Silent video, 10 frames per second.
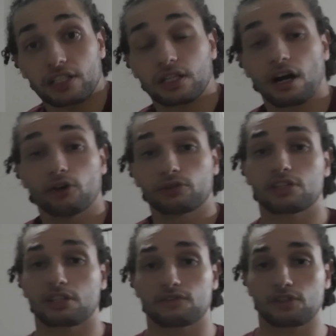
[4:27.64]
is the guy who
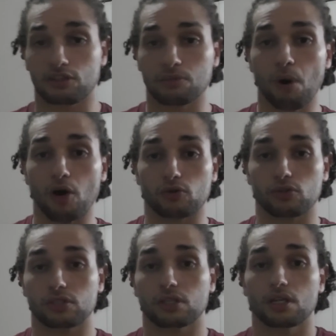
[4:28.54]
deserves it the
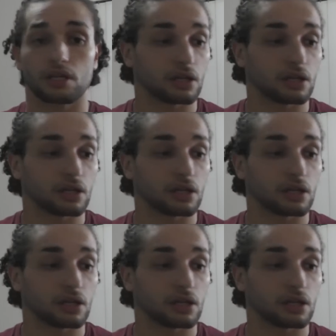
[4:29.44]
most.